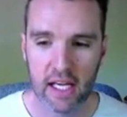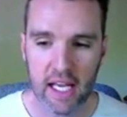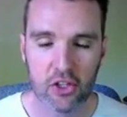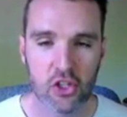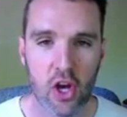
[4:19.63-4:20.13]

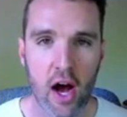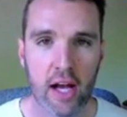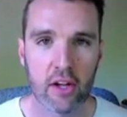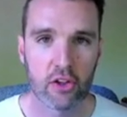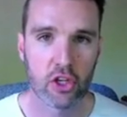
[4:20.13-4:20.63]

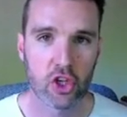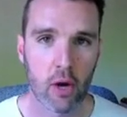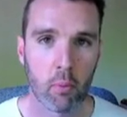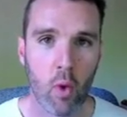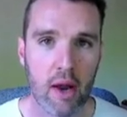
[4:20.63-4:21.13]
Inside the
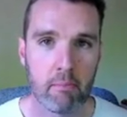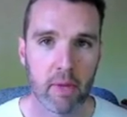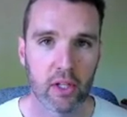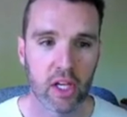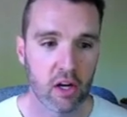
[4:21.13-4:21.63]
top one
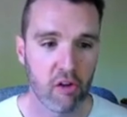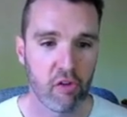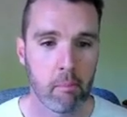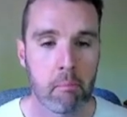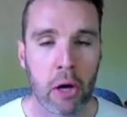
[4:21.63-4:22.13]
million
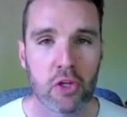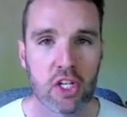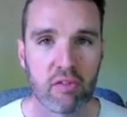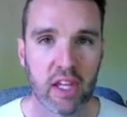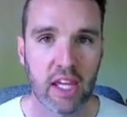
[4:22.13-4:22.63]
for
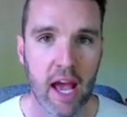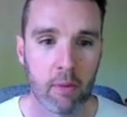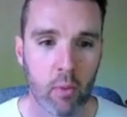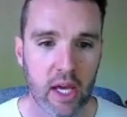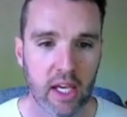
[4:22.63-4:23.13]
most of the
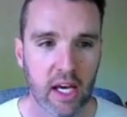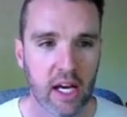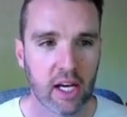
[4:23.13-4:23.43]
game week.